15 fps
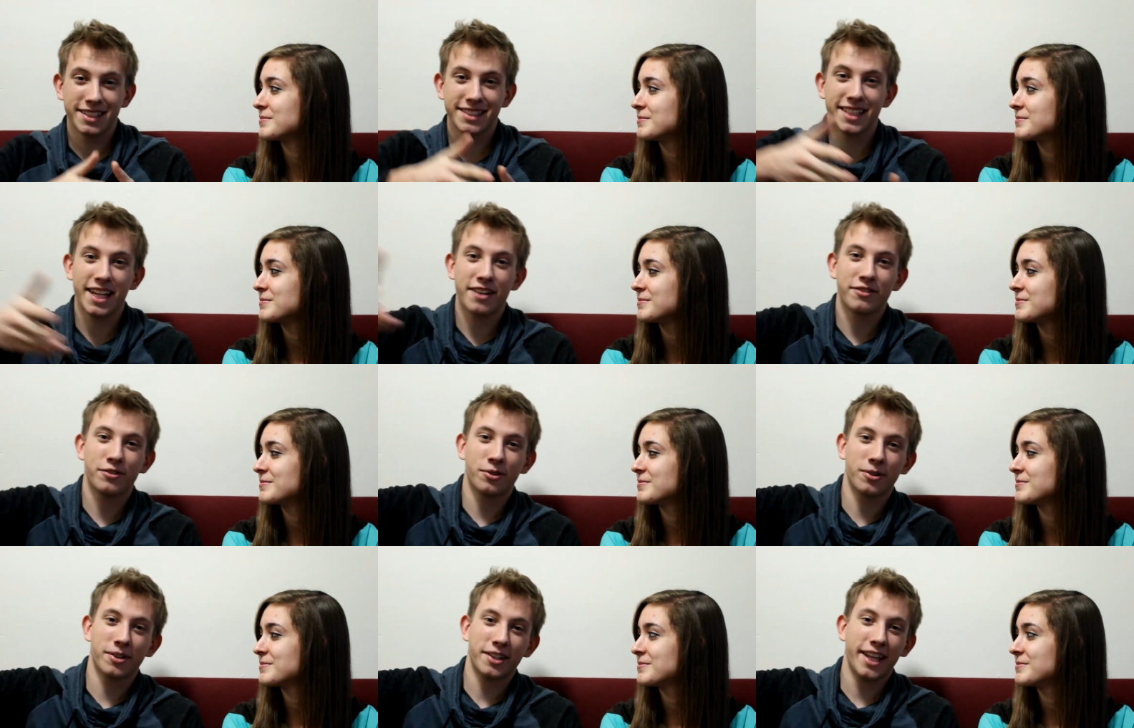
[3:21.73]
Speaker 1: is
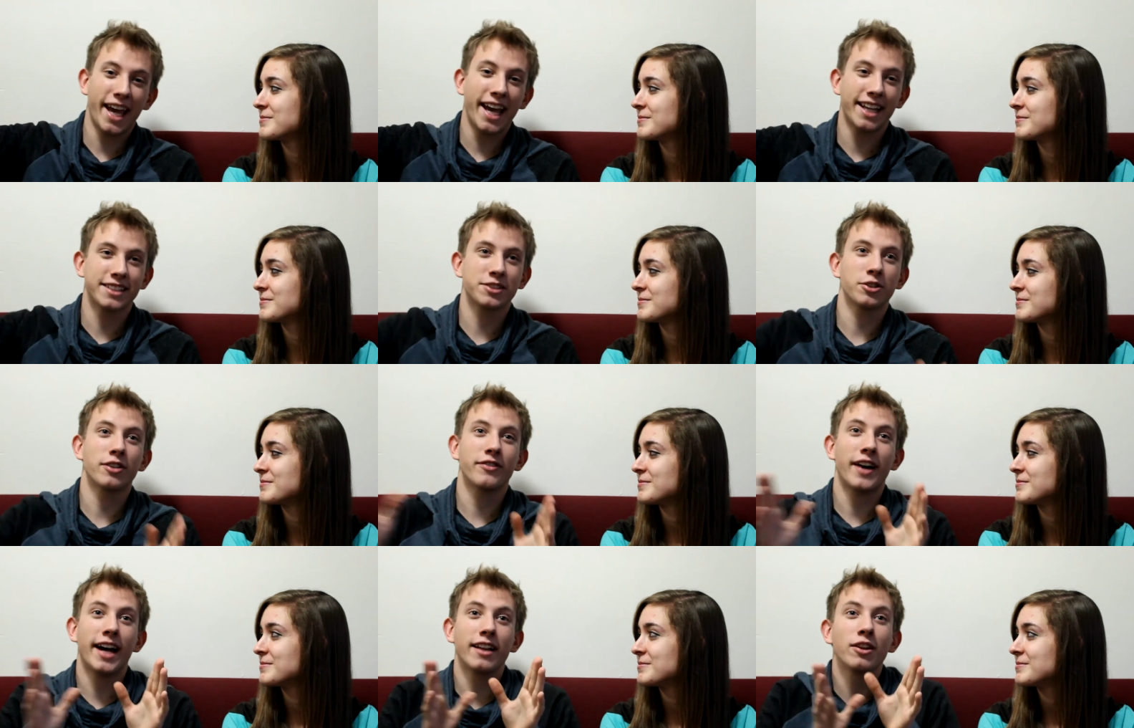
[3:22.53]
therefore gained.
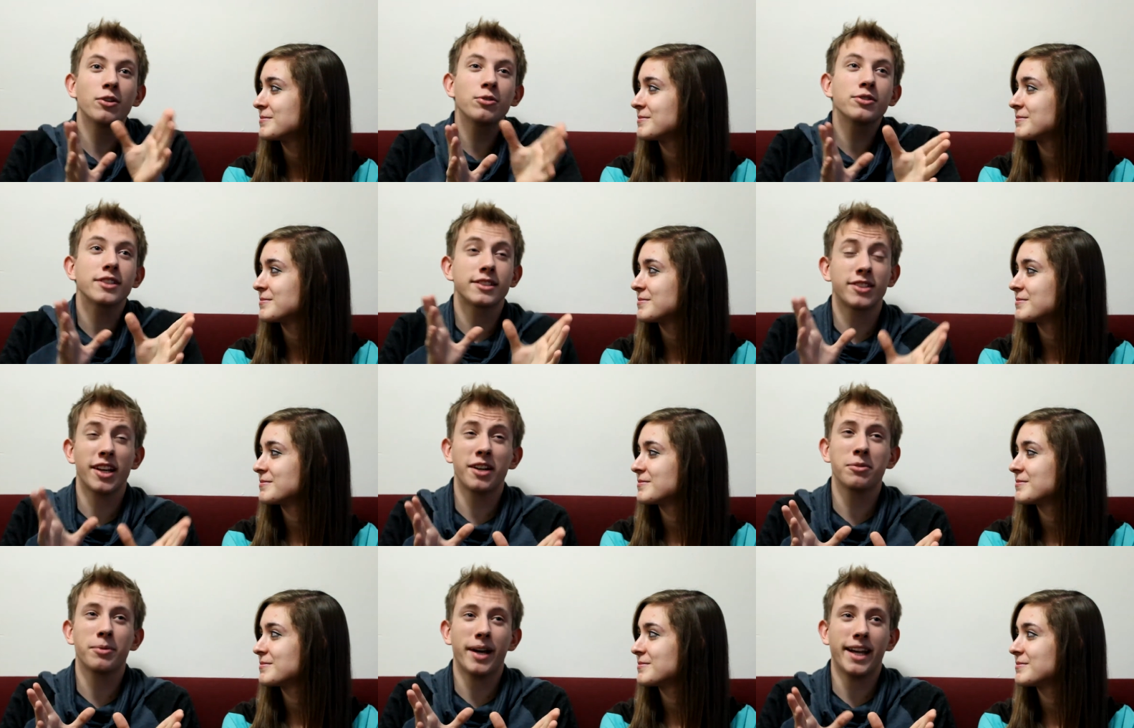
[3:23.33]
So if I lose a
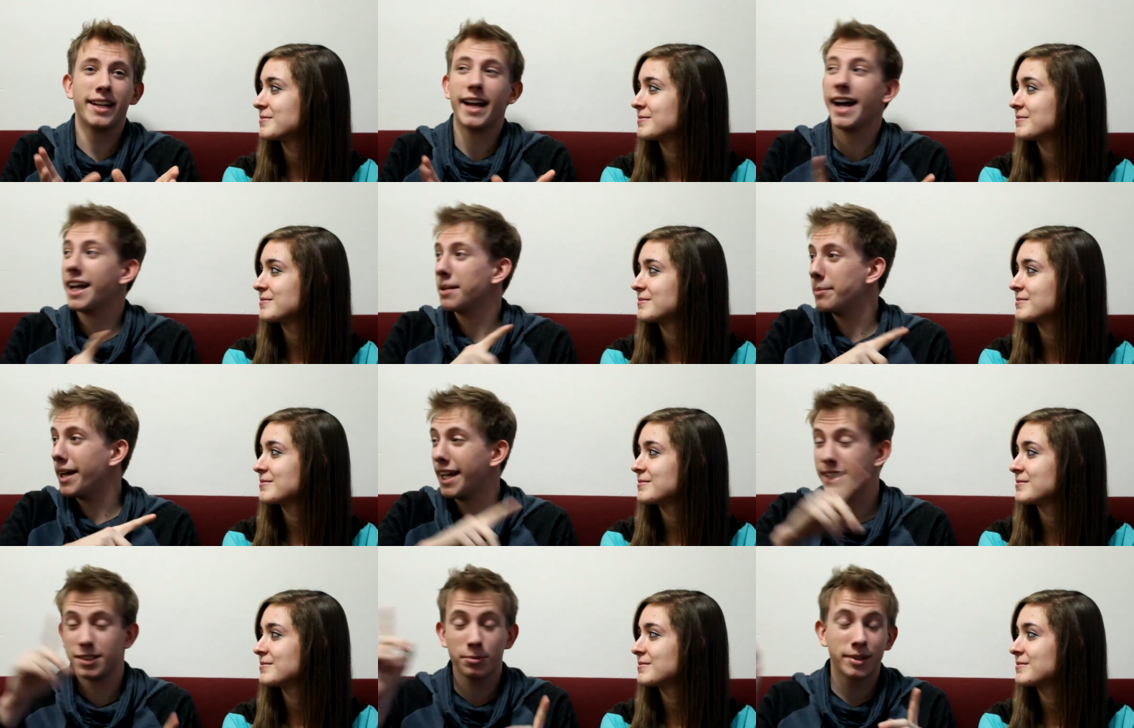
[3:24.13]
ton of weight, I can
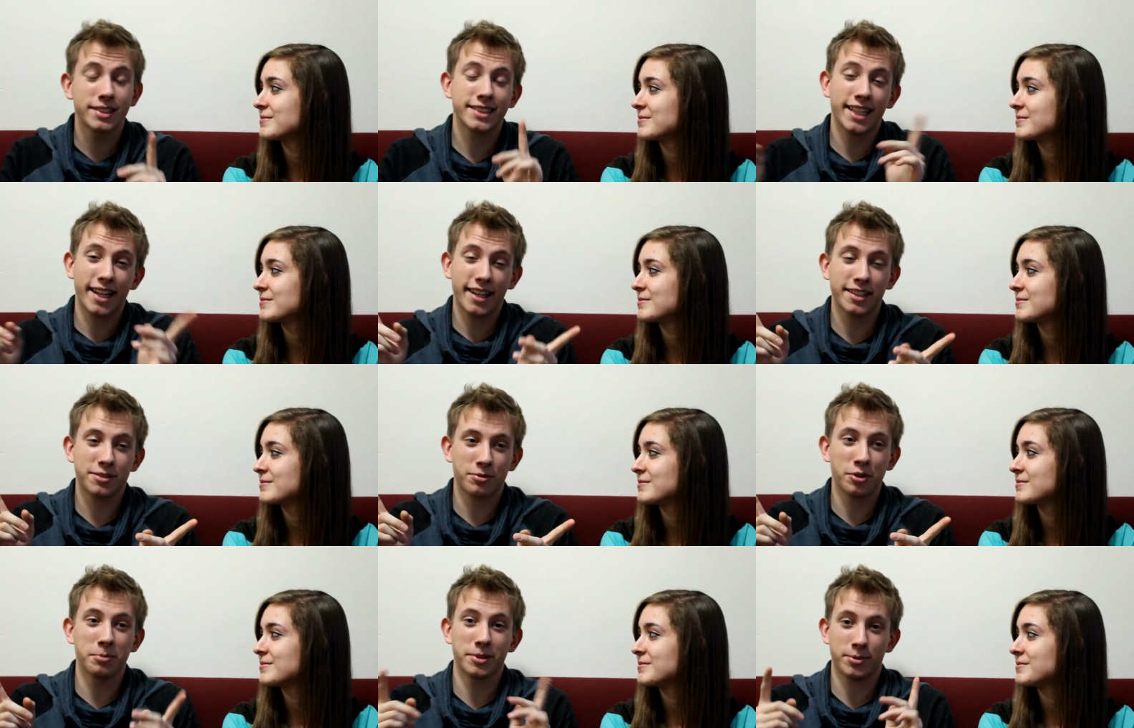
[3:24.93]
make it to one side of
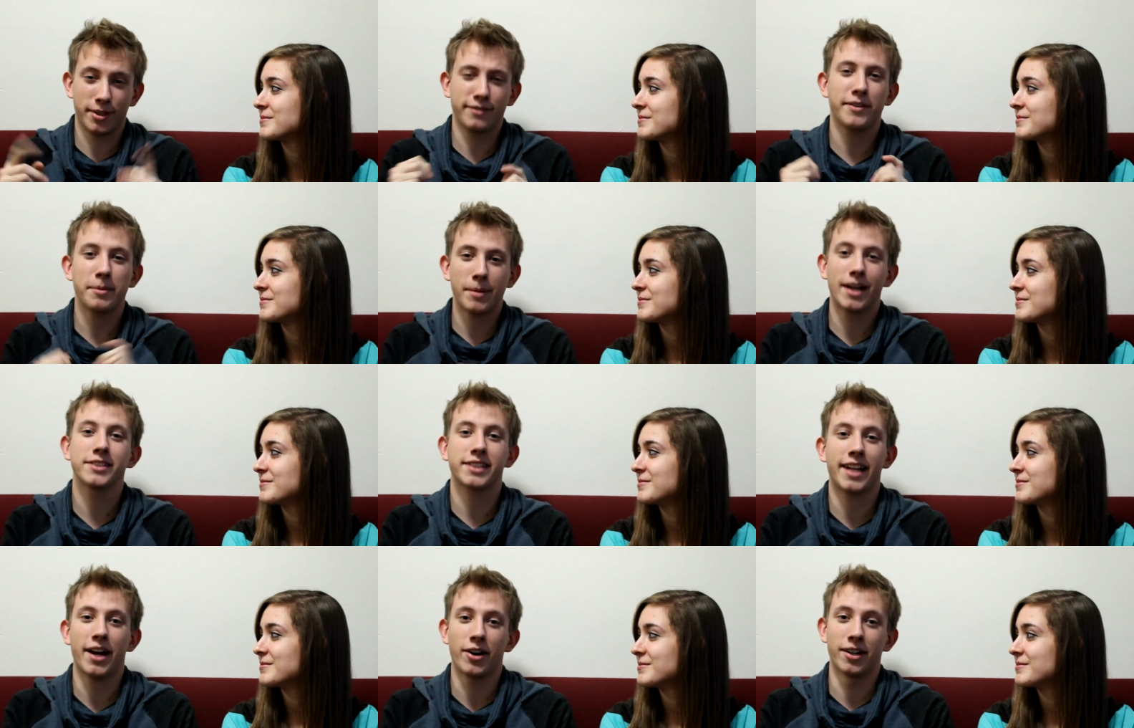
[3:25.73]
this room at 25
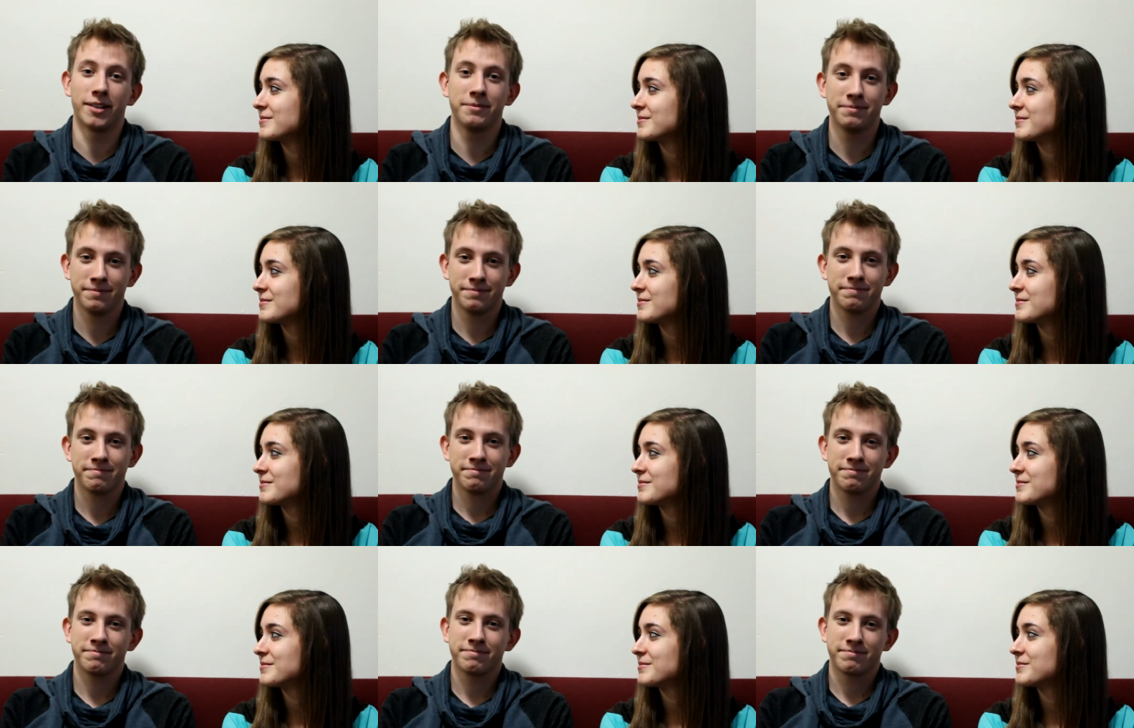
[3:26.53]
miles an hour.
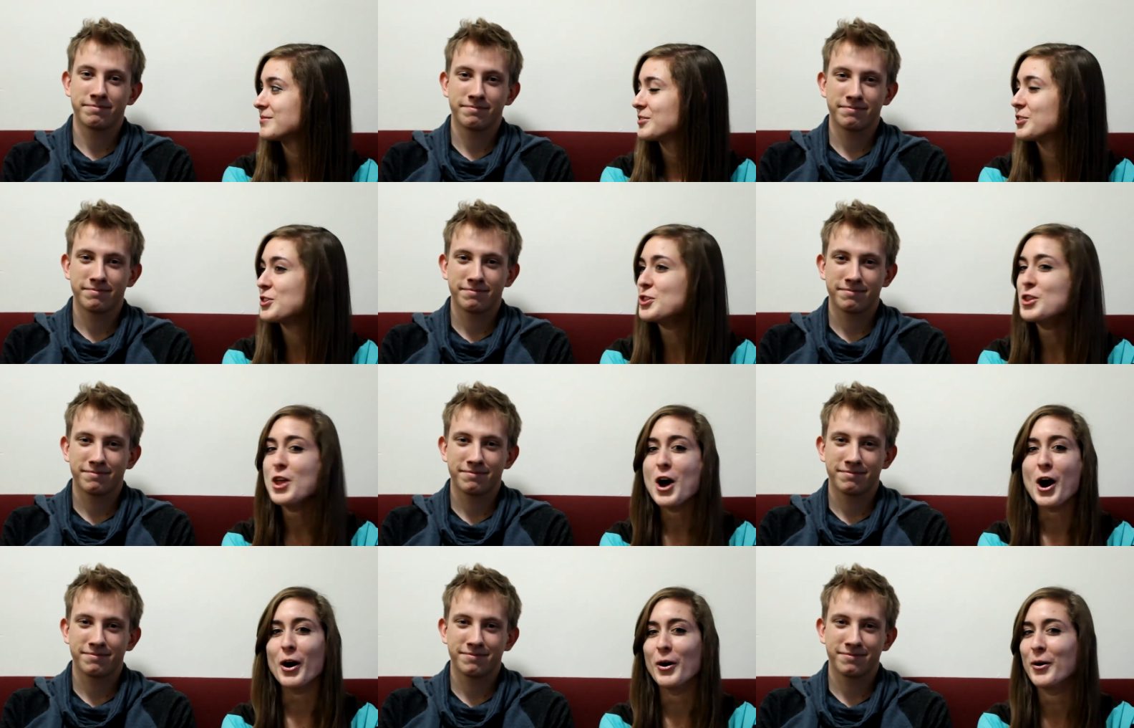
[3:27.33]

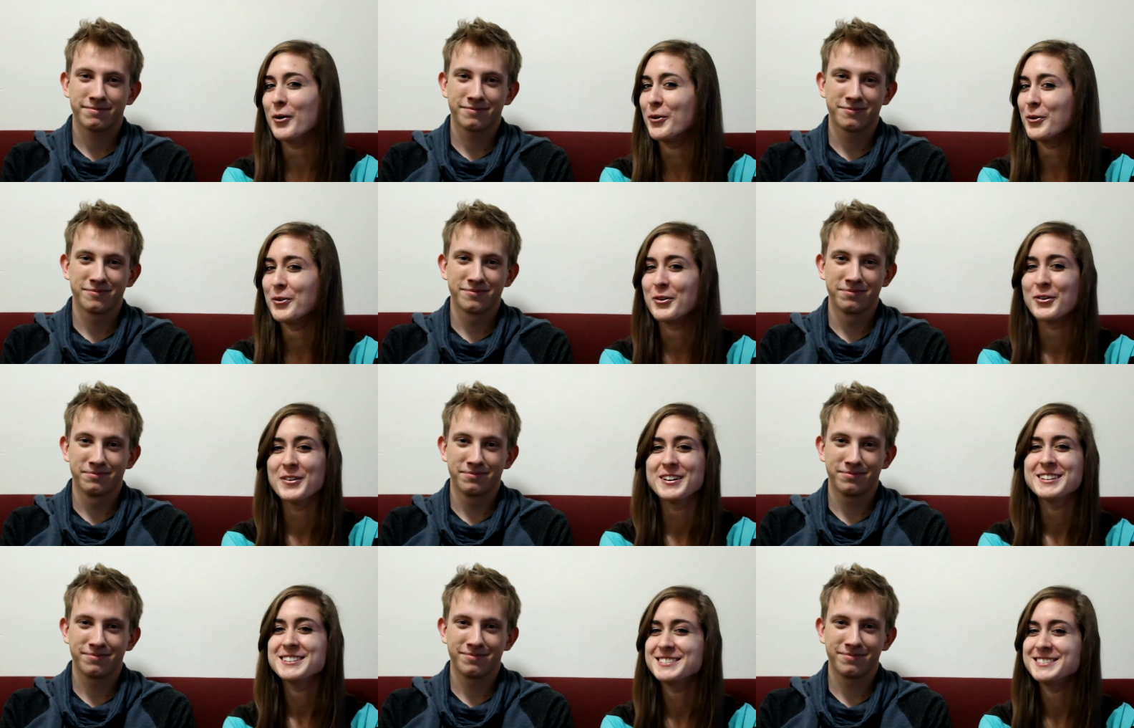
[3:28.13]

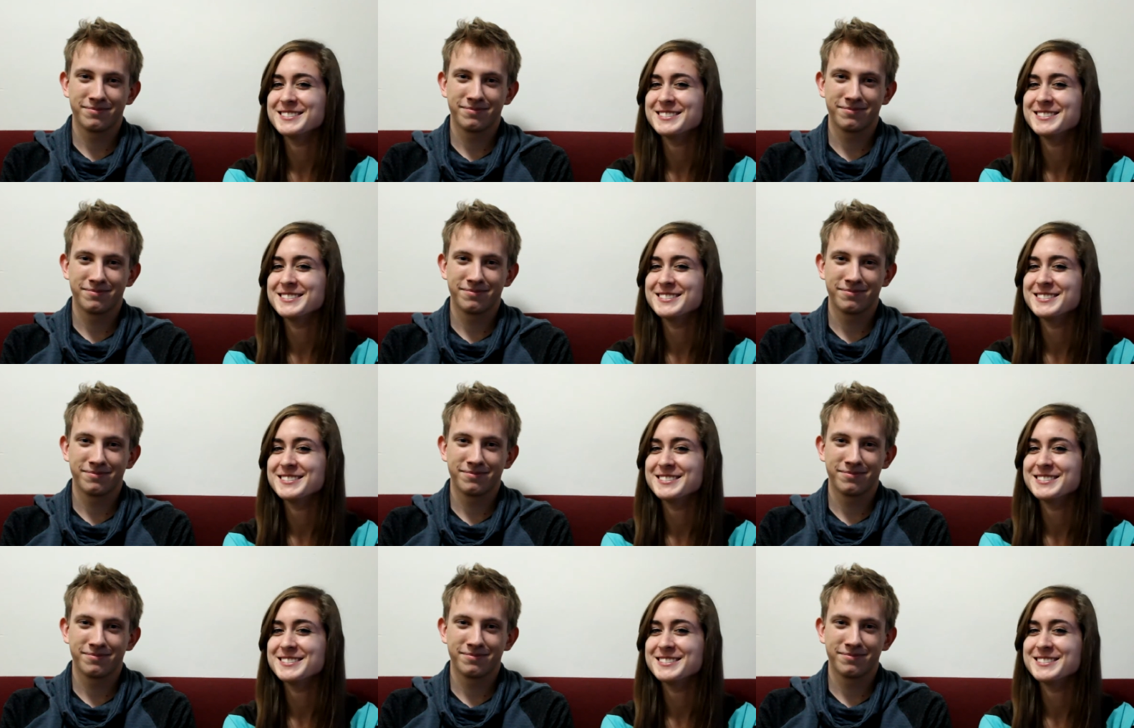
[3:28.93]
Speaker 2: No.